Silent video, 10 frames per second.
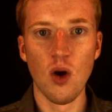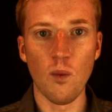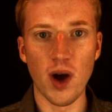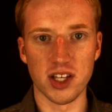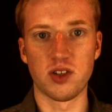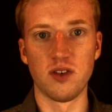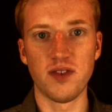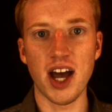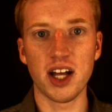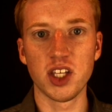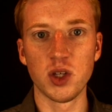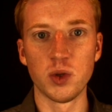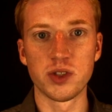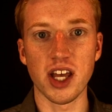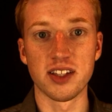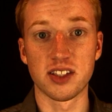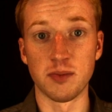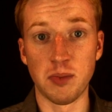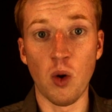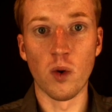Western values and
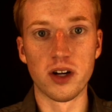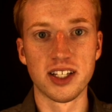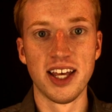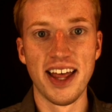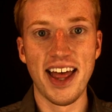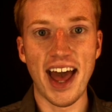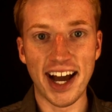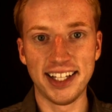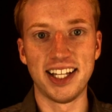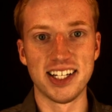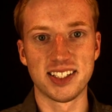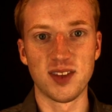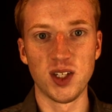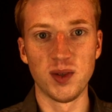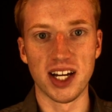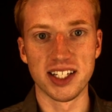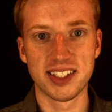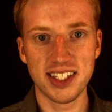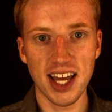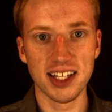support allies of the United
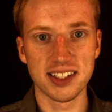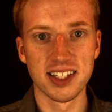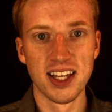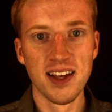States.